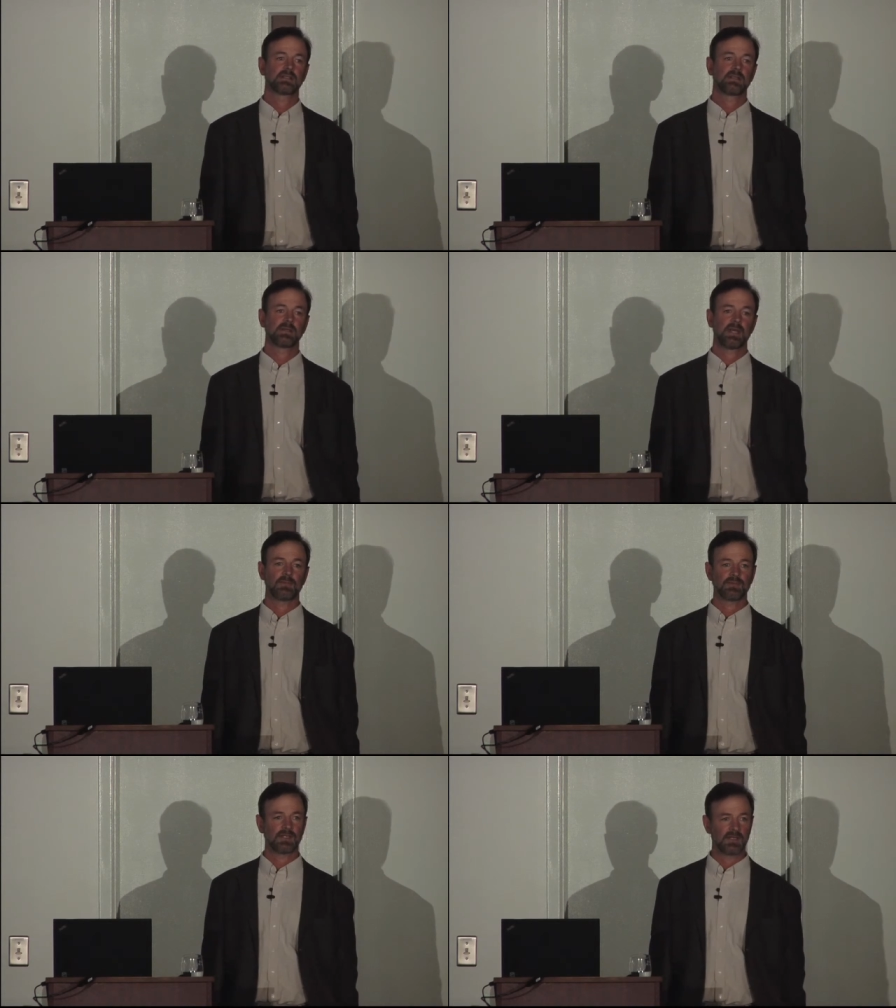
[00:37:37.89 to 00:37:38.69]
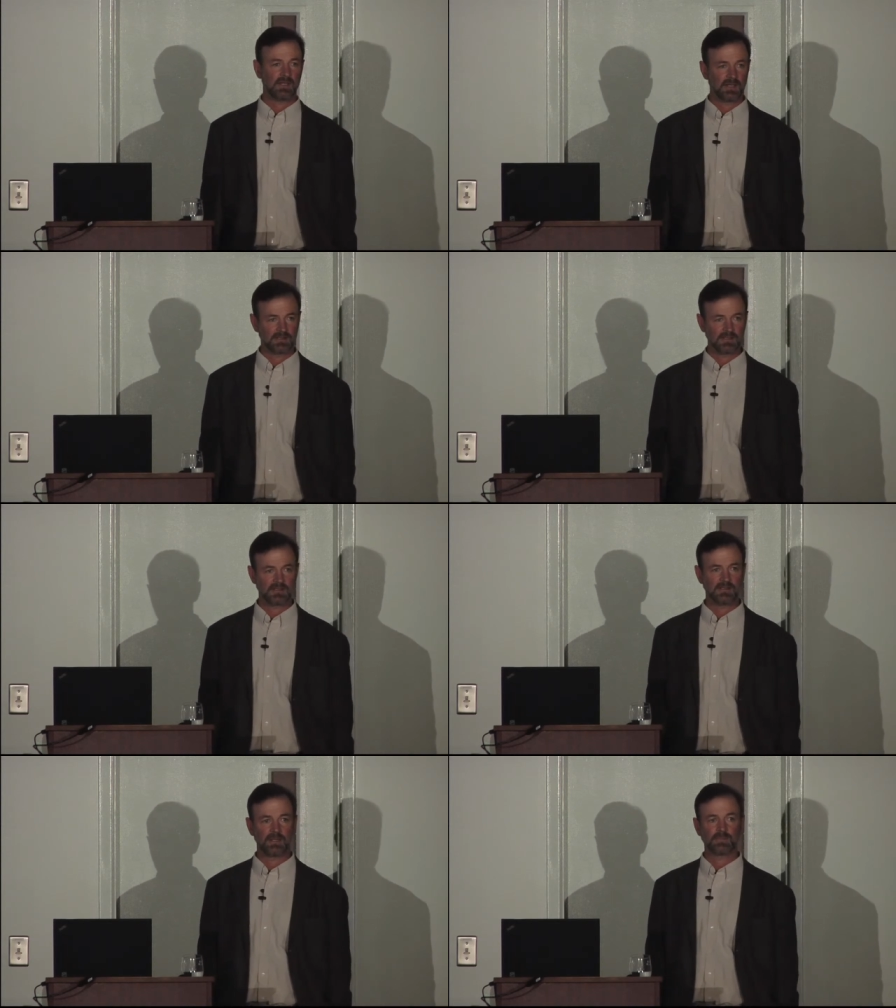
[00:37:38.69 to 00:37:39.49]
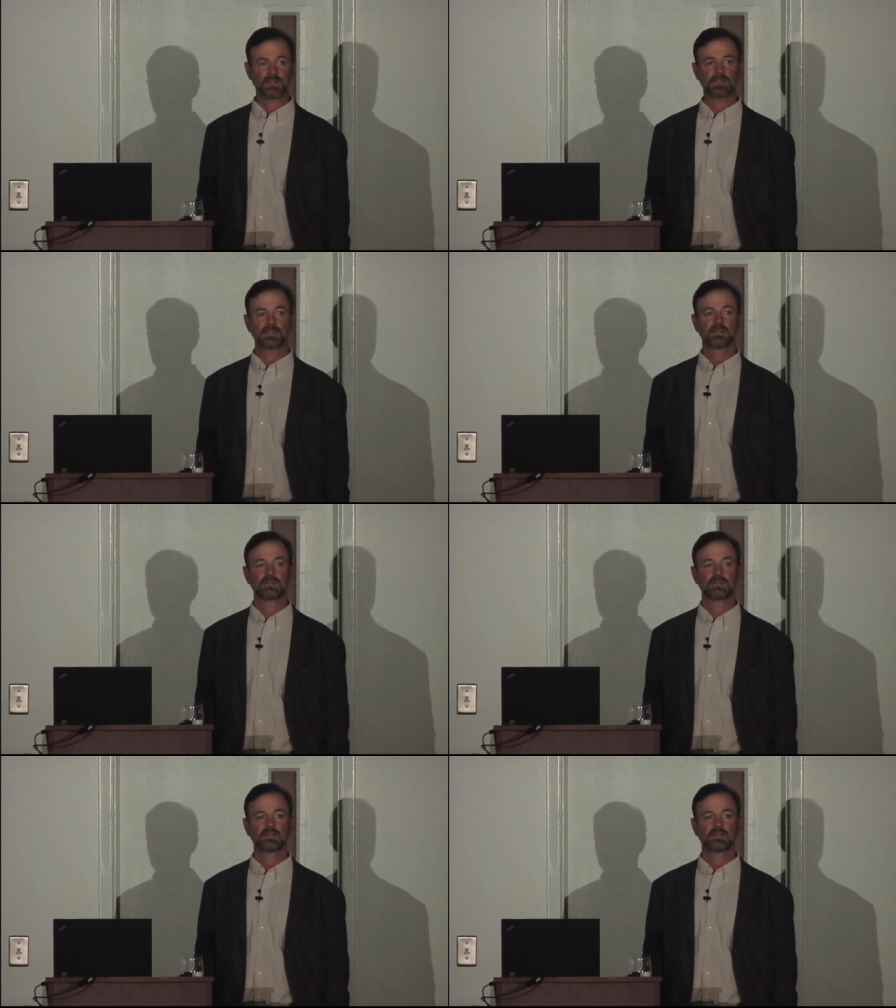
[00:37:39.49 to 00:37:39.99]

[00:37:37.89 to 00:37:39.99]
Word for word: We'll be capturing and collaring snow leopards.